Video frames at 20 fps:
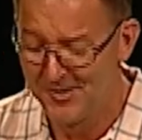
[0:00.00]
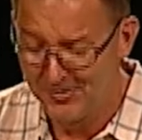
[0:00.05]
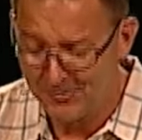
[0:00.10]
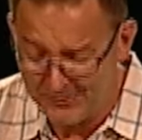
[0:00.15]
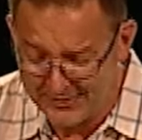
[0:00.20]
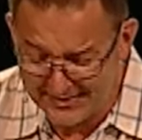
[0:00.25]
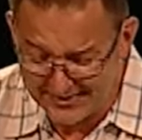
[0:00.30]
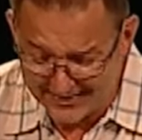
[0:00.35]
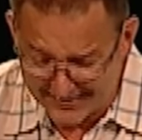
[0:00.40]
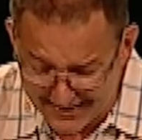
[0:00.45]

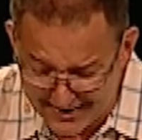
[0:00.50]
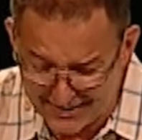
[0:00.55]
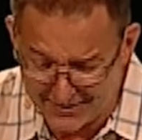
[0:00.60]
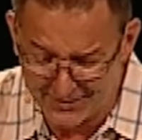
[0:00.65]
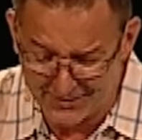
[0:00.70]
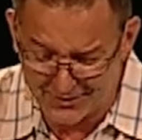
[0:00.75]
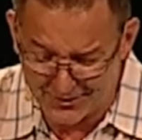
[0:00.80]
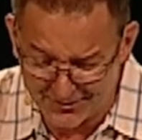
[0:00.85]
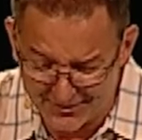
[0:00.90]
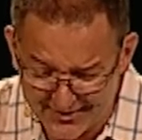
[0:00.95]
with
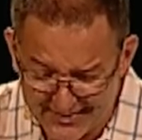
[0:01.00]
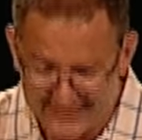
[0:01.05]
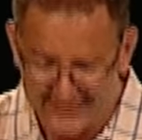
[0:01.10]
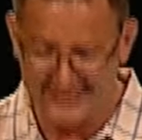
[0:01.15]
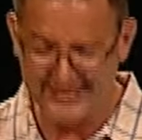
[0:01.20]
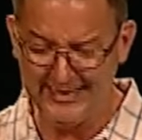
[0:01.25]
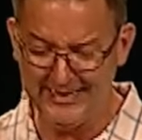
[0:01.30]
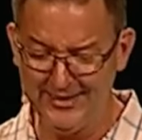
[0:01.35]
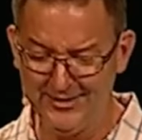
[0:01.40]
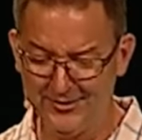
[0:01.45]
other
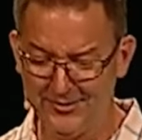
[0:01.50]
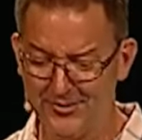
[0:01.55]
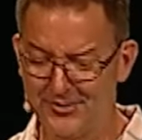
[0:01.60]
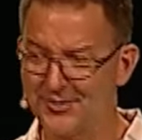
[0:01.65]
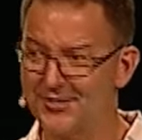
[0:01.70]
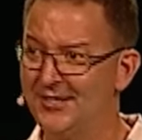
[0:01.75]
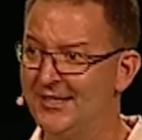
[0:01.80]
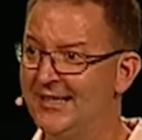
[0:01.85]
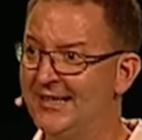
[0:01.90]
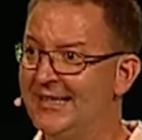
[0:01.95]

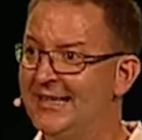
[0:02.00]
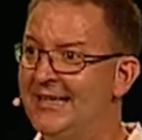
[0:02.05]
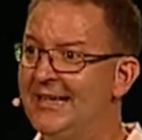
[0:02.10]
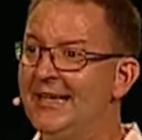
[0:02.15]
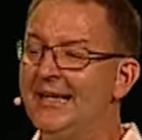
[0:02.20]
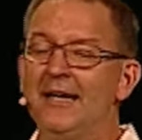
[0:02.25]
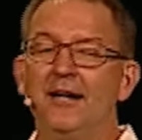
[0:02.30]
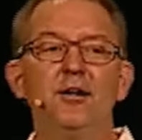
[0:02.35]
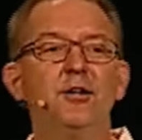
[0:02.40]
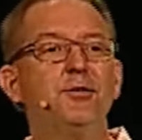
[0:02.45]
leaders.
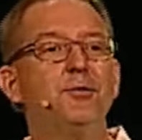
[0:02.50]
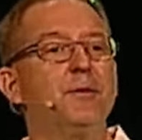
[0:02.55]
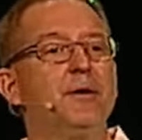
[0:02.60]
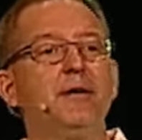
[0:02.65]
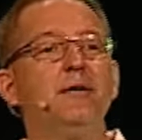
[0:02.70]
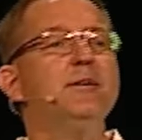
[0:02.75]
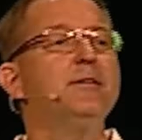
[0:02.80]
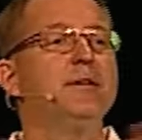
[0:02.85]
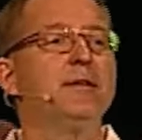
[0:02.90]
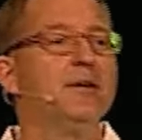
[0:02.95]
Here's,
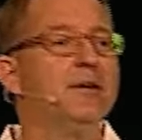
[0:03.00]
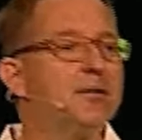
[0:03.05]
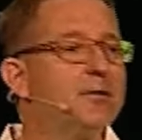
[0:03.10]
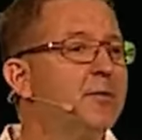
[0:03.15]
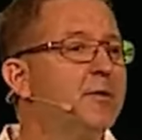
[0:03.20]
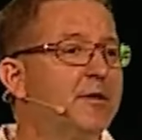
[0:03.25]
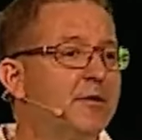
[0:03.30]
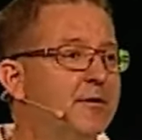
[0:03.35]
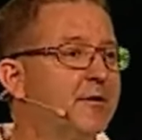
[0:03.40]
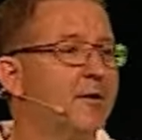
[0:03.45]
here's, here's
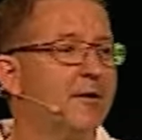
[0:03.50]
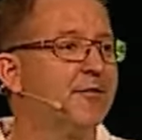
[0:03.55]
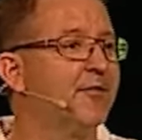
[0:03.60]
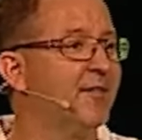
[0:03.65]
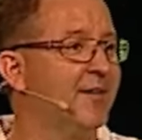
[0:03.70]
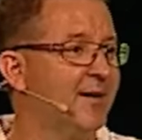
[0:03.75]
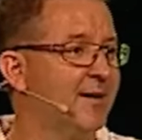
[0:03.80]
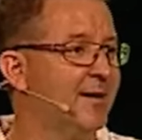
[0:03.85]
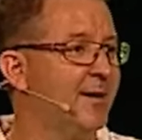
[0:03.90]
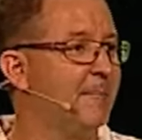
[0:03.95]
what you're going to
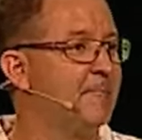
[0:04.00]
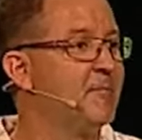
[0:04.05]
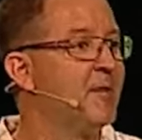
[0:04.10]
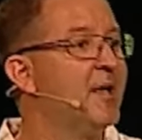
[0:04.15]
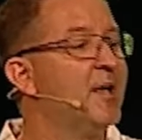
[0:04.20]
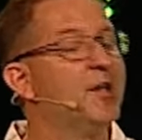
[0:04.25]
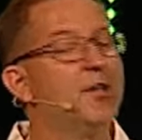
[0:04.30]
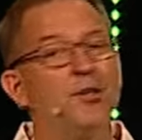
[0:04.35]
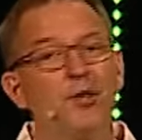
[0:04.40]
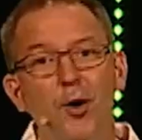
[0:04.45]
find out
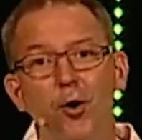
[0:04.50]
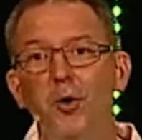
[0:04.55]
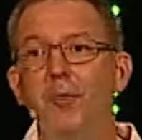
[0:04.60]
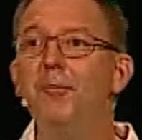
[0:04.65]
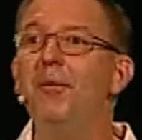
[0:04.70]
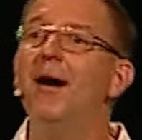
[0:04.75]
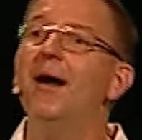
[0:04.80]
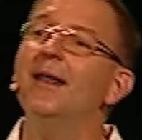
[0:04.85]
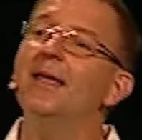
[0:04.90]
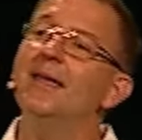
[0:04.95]

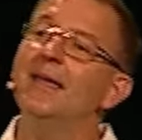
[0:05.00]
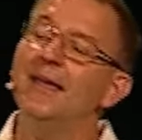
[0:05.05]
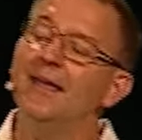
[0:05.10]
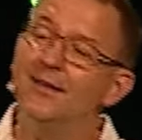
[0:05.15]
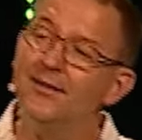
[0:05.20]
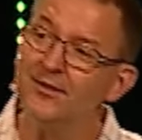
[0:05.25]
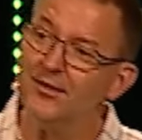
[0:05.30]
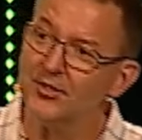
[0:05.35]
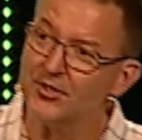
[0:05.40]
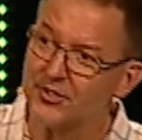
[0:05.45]
nobody
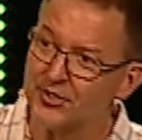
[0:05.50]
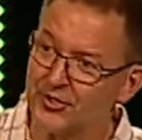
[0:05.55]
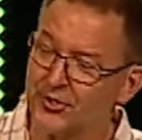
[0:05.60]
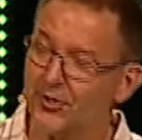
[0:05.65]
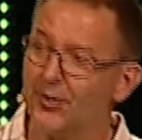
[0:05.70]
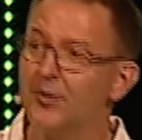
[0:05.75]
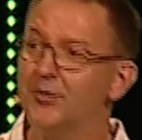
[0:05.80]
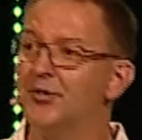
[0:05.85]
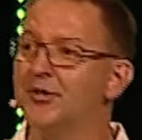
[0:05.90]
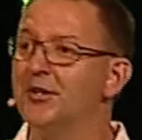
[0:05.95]
in this
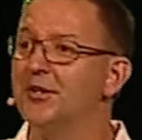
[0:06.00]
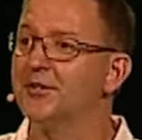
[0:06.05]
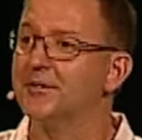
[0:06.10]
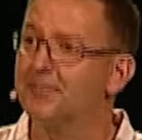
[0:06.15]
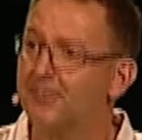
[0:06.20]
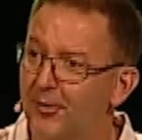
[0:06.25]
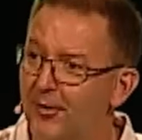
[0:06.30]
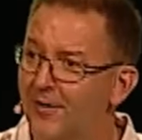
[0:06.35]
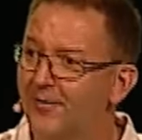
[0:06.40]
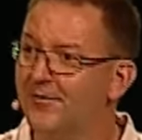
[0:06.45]
church is
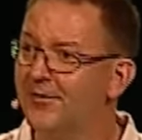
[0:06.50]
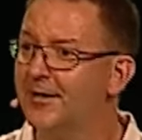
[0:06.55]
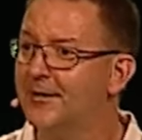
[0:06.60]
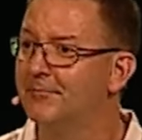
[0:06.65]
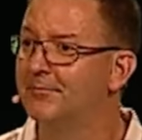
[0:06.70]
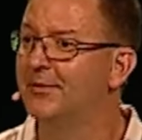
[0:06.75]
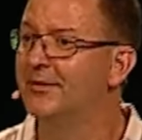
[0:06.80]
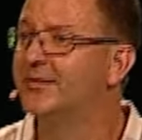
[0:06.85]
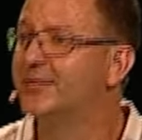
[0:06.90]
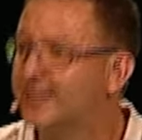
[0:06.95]

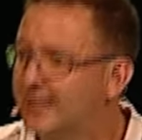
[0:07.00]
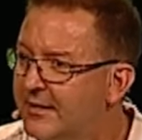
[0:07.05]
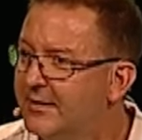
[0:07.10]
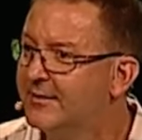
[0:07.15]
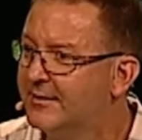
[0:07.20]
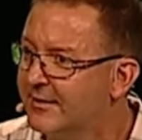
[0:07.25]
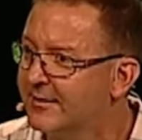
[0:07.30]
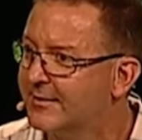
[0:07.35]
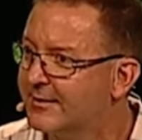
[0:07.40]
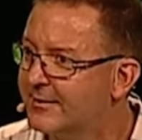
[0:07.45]
perfect but
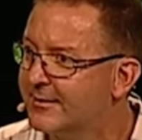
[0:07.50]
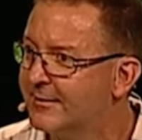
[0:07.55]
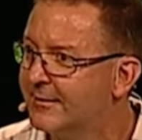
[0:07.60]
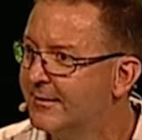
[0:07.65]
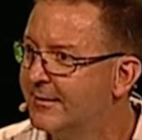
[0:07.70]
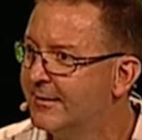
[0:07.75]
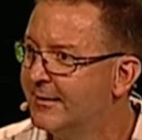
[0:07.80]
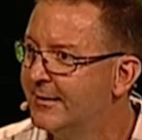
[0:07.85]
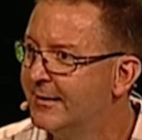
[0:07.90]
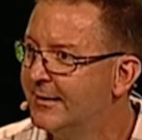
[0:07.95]
Jesus.
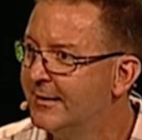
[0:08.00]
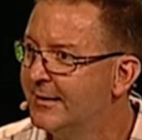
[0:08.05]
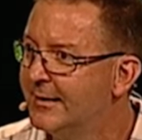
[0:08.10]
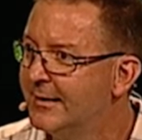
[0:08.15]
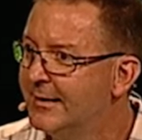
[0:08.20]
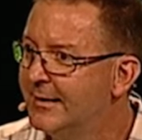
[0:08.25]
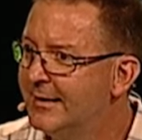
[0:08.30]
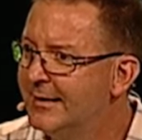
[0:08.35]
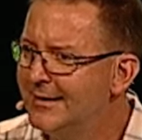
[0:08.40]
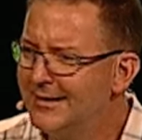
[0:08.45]

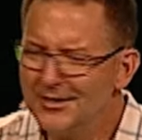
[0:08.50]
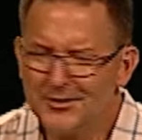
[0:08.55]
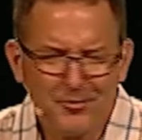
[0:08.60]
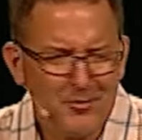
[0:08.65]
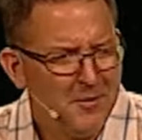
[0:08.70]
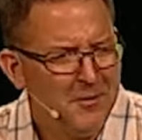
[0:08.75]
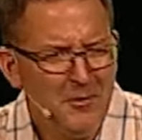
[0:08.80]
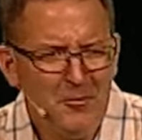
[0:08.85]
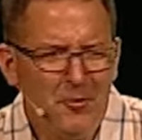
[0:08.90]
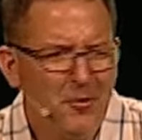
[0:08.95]
That's
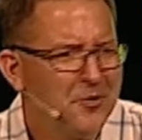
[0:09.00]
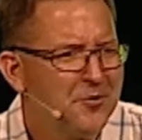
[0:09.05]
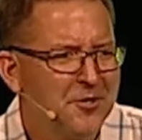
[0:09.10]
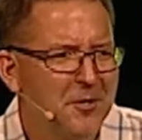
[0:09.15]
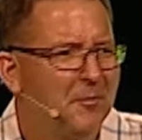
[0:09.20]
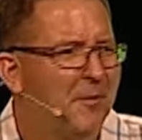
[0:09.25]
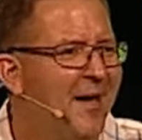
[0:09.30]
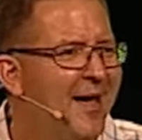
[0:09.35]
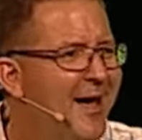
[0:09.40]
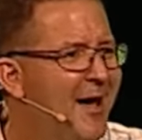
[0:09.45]
why we
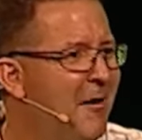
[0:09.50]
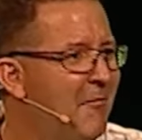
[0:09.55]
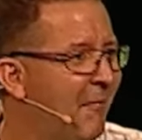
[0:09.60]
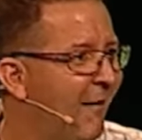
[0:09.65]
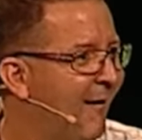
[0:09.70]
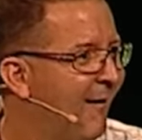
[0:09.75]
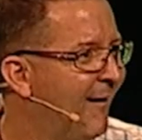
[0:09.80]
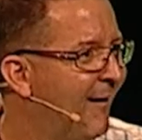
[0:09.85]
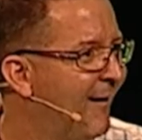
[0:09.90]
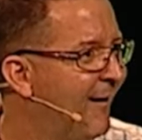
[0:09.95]
worship Him.
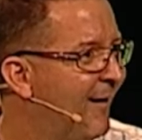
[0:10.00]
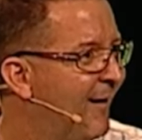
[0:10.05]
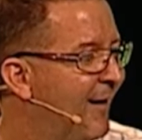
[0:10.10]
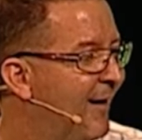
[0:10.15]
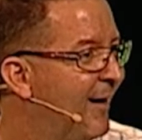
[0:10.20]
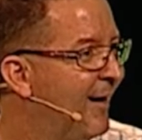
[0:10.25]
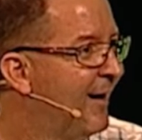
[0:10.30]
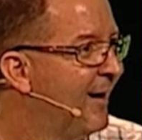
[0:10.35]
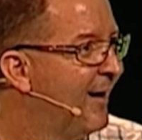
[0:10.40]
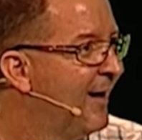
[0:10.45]

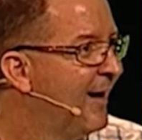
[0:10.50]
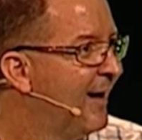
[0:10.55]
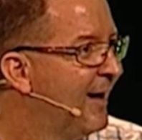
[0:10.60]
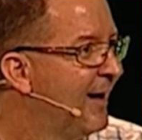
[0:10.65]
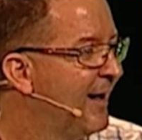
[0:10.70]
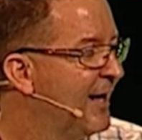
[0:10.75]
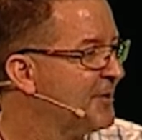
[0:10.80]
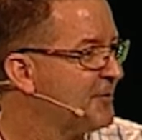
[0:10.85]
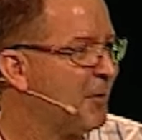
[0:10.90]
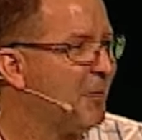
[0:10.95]

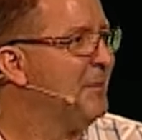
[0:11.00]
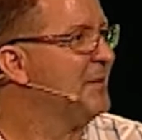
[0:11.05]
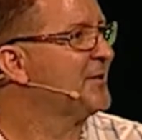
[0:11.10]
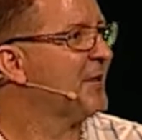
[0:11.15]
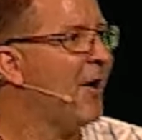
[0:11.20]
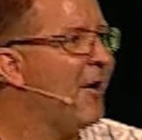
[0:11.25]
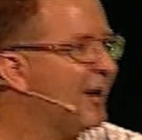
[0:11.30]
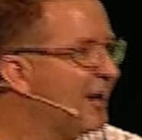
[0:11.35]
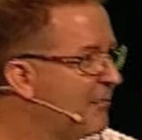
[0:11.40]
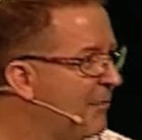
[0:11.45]
That's why we
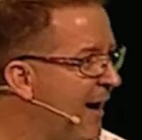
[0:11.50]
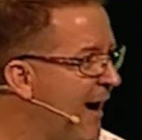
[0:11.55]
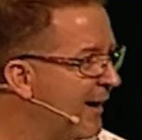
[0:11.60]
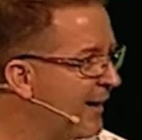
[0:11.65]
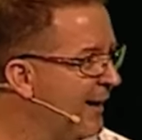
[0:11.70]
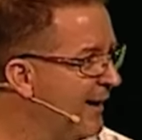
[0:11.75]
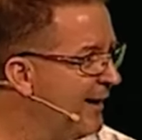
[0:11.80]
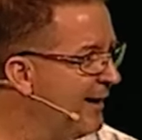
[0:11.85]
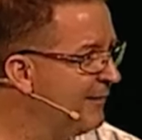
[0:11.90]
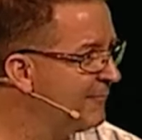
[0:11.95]
talk about
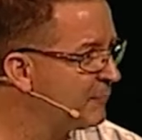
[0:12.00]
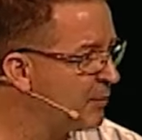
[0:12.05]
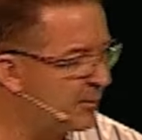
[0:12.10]
Him.